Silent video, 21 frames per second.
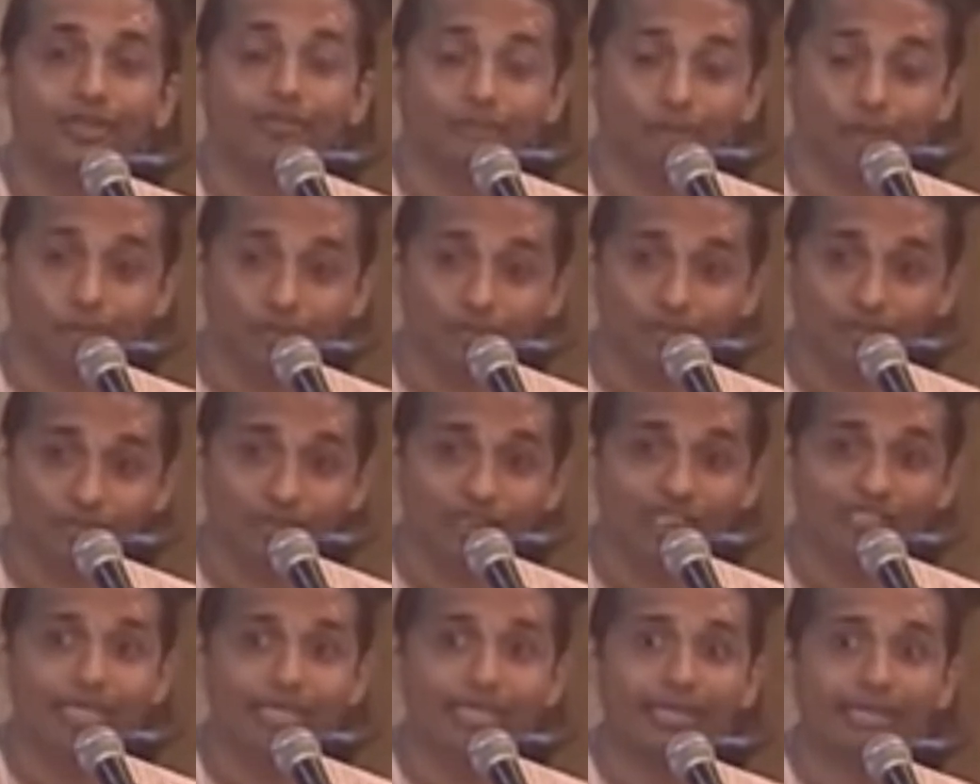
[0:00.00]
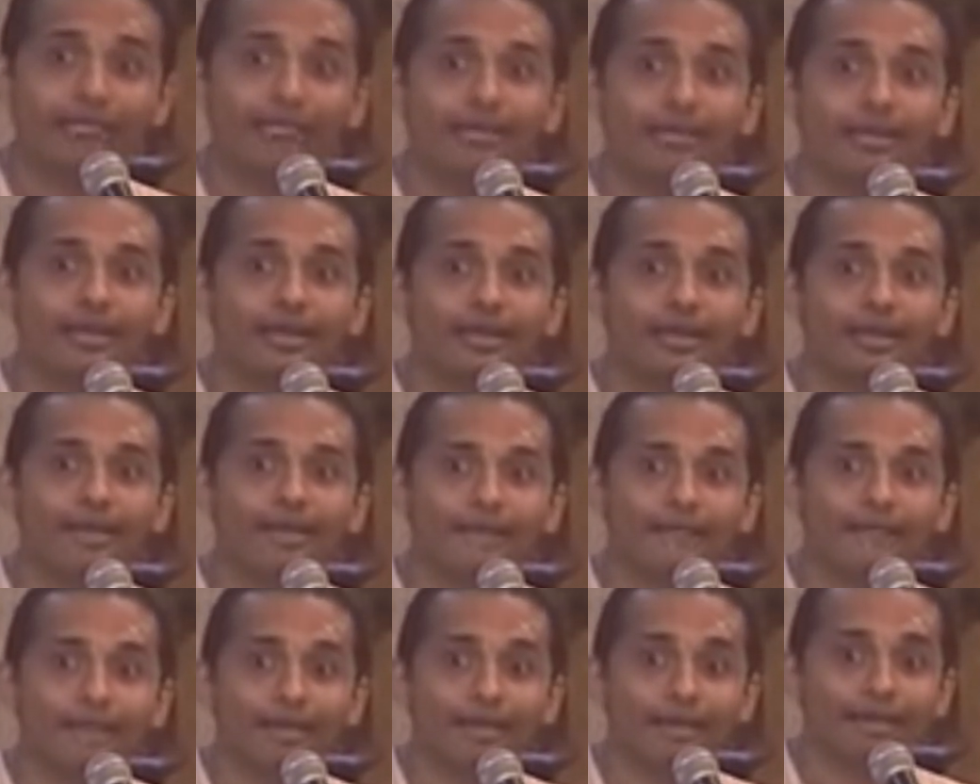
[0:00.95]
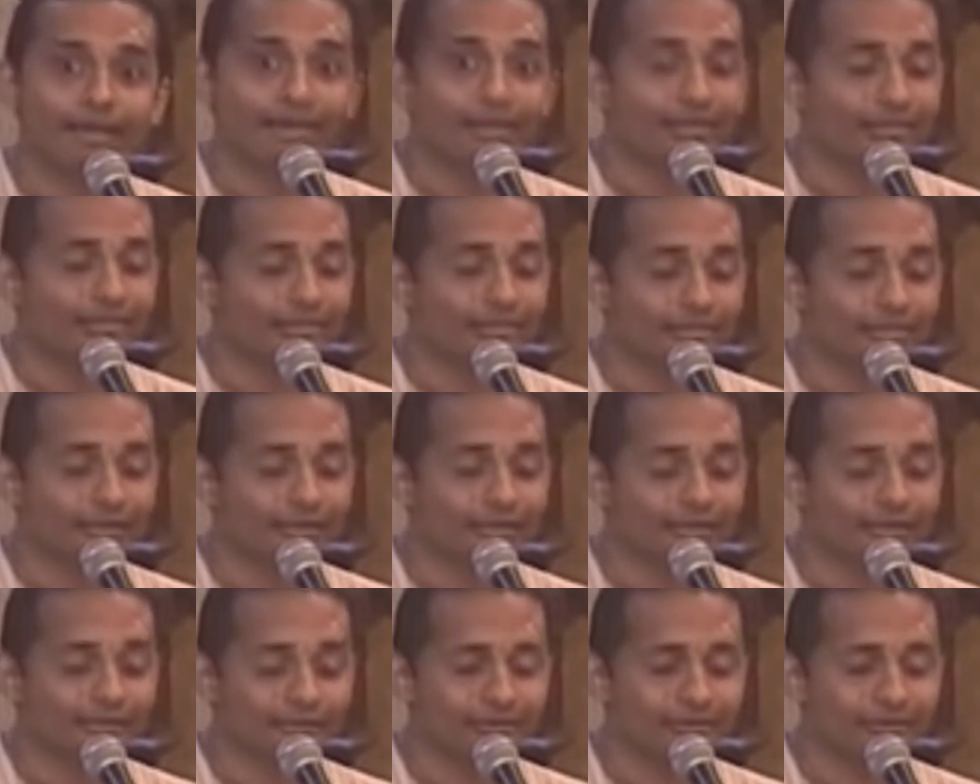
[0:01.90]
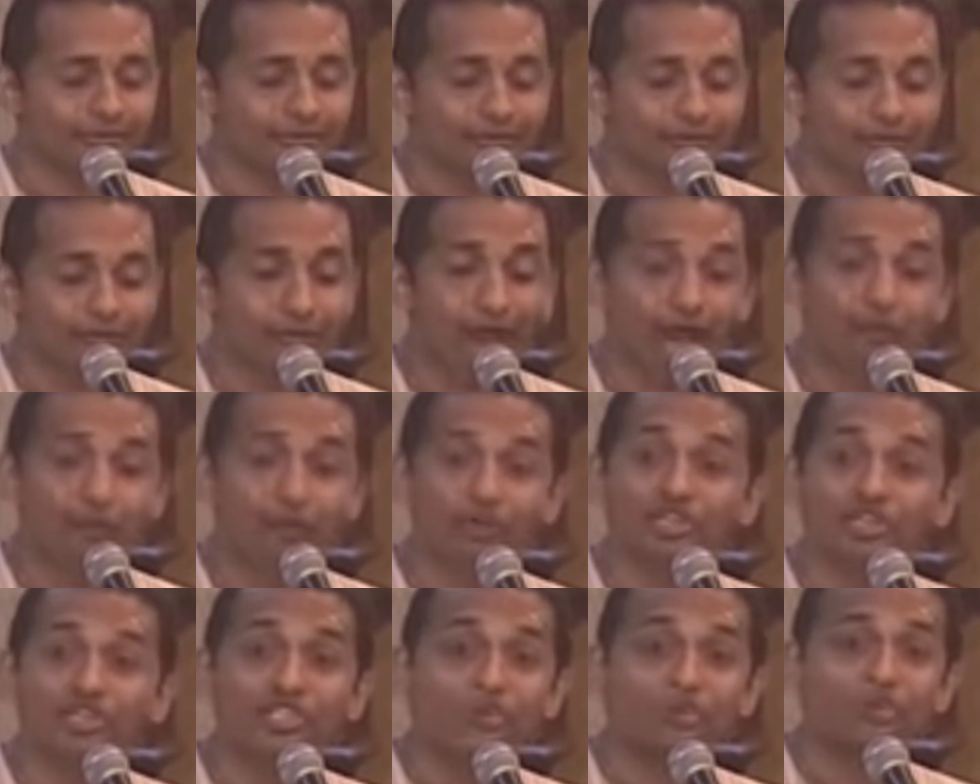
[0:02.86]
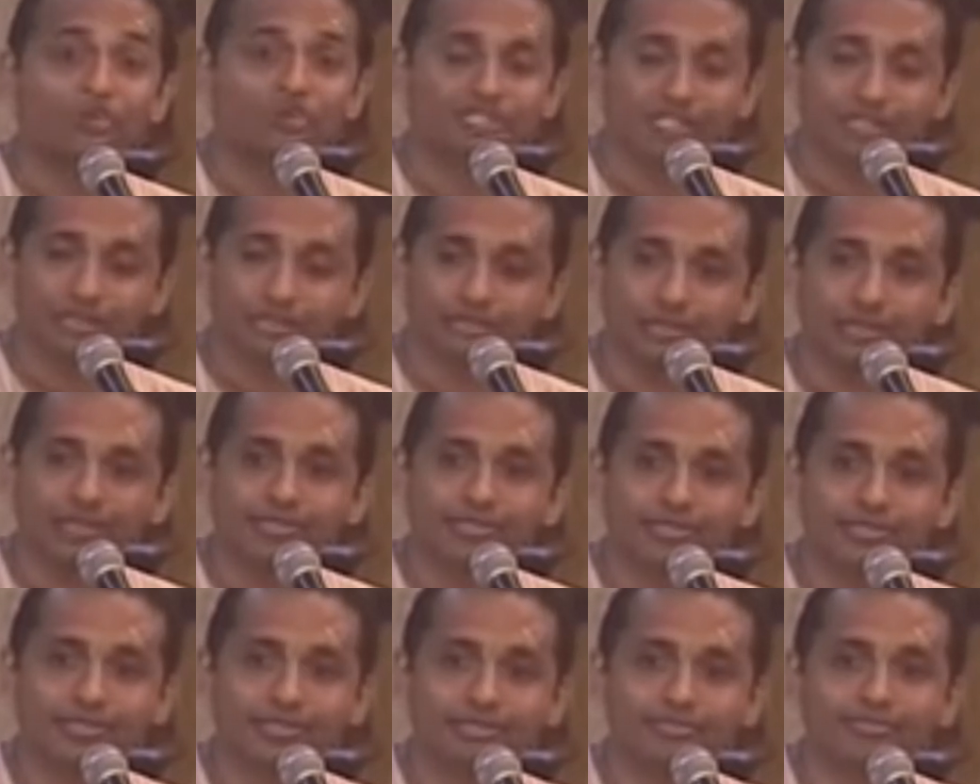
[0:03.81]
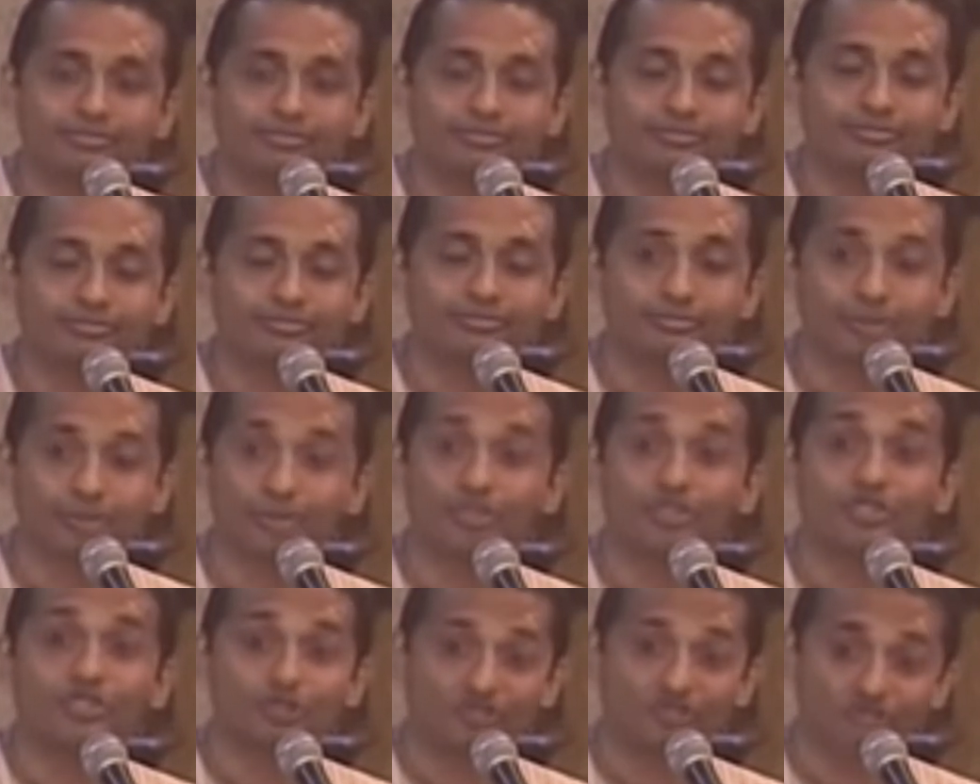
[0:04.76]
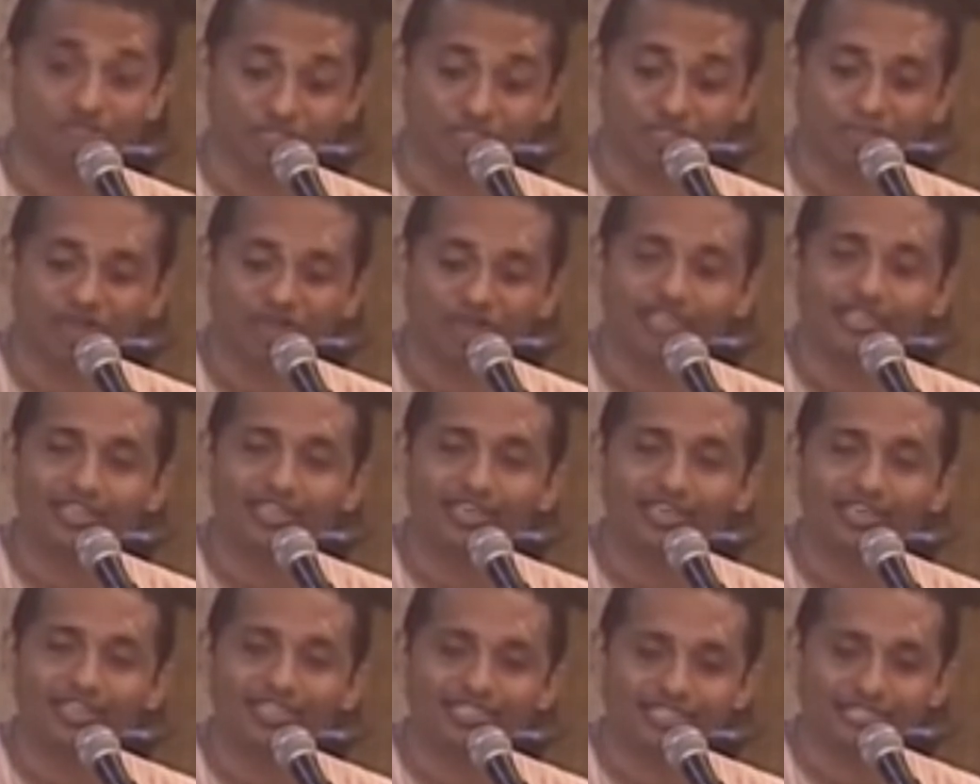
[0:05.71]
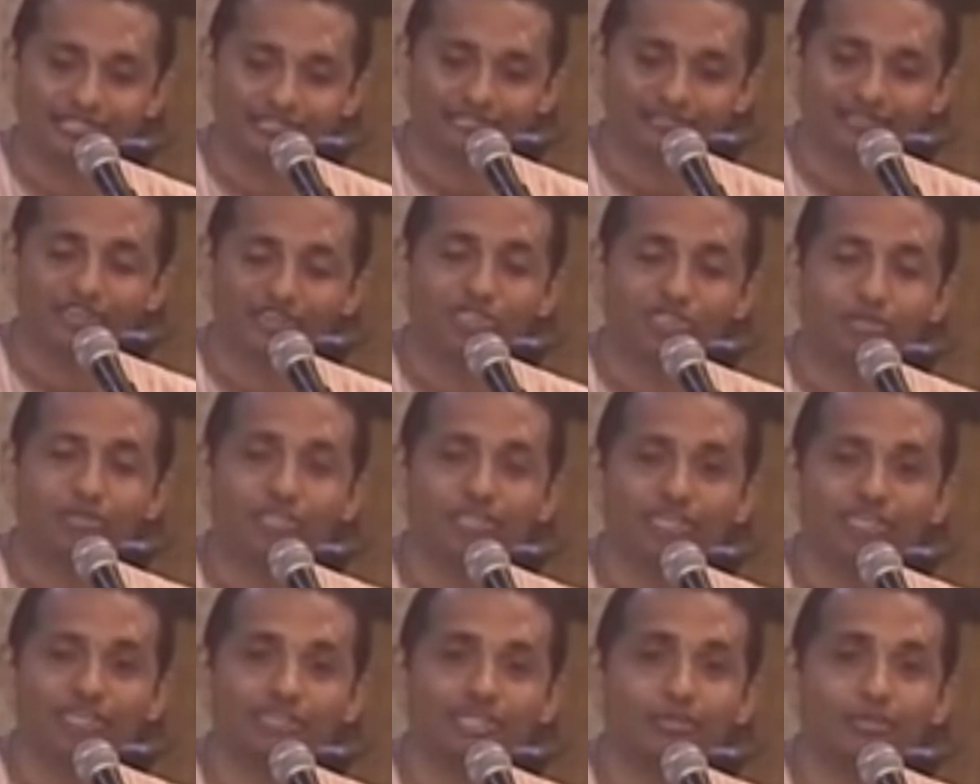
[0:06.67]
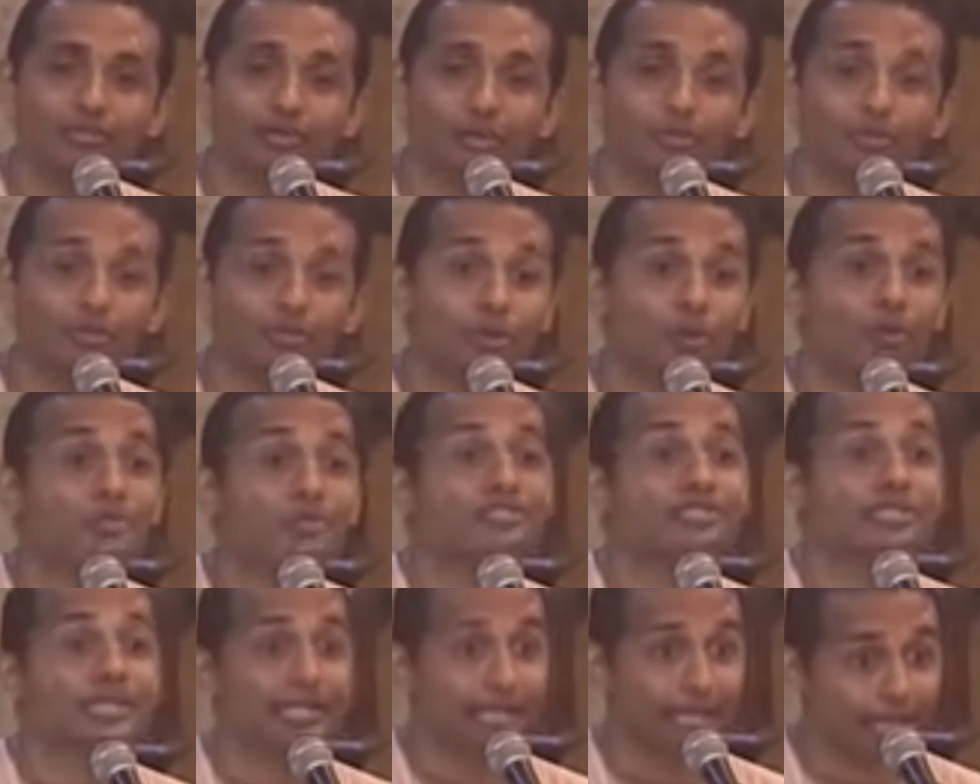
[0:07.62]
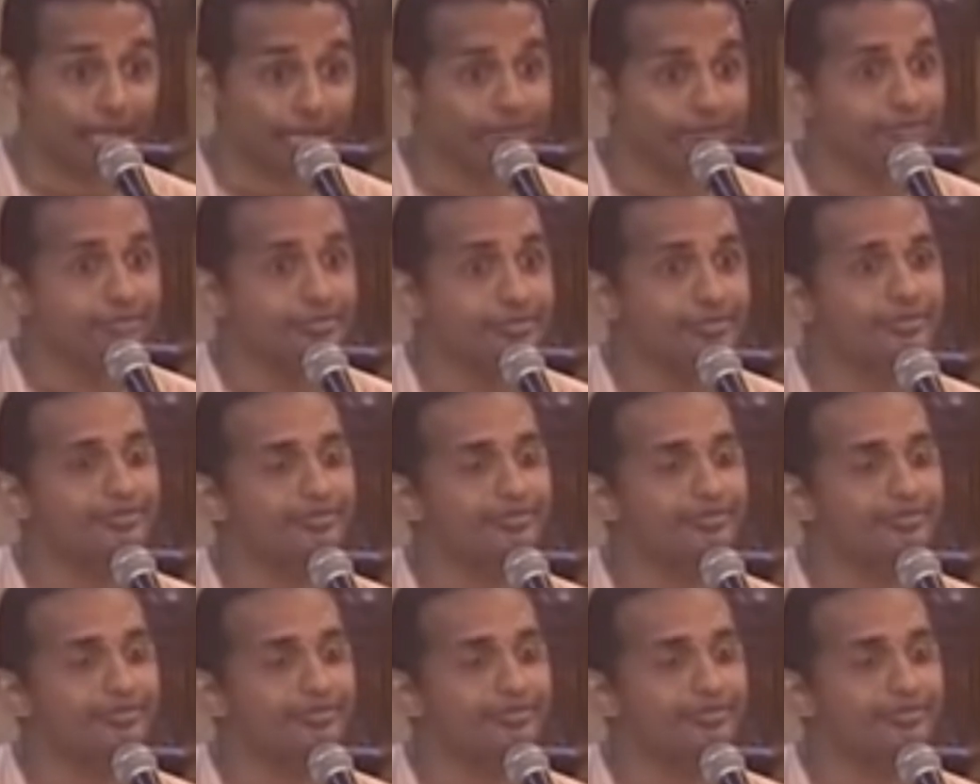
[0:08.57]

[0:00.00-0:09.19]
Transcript: Prabhupada, you say that our worship is the best because we worship Radha Krishna, we worship Chaitanya Mahaprabhu. Prabhupada said, yes.